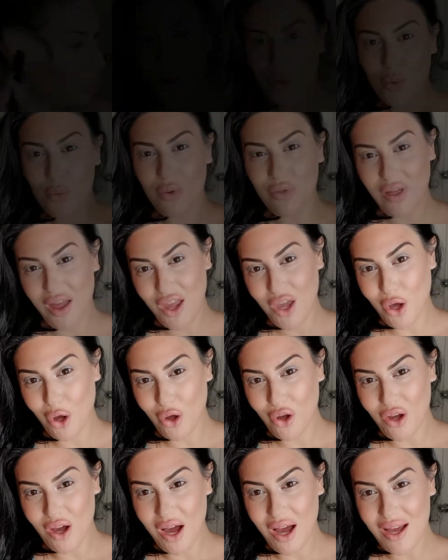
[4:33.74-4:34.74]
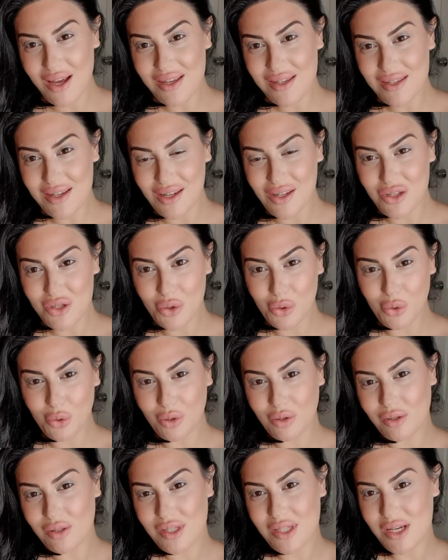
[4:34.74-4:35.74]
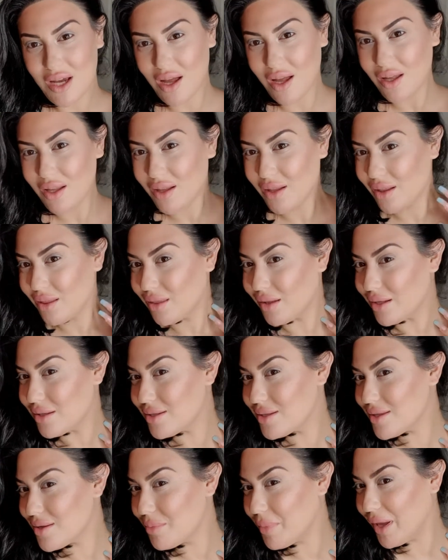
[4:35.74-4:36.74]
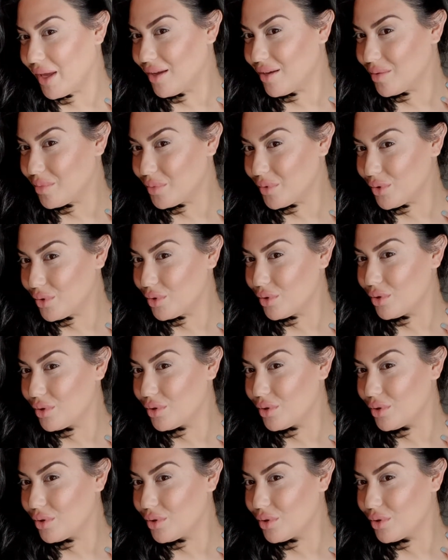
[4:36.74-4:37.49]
Well, there you go guys, it's all done. That's the makeup look.